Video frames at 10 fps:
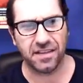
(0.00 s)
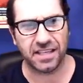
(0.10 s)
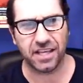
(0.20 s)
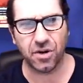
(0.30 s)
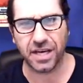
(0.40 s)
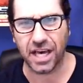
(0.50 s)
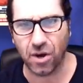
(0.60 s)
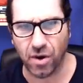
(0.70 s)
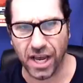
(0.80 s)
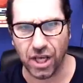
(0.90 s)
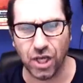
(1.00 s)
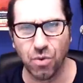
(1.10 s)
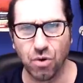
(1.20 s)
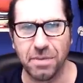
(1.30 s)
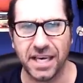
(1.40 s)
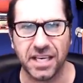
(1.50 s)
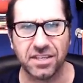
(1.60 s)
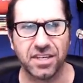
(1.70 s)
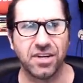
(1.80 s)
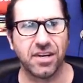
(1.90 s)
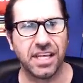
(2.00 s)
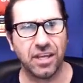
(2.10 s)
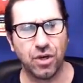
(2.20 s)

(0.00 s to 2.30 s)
And they say, okay, great. You will be considered,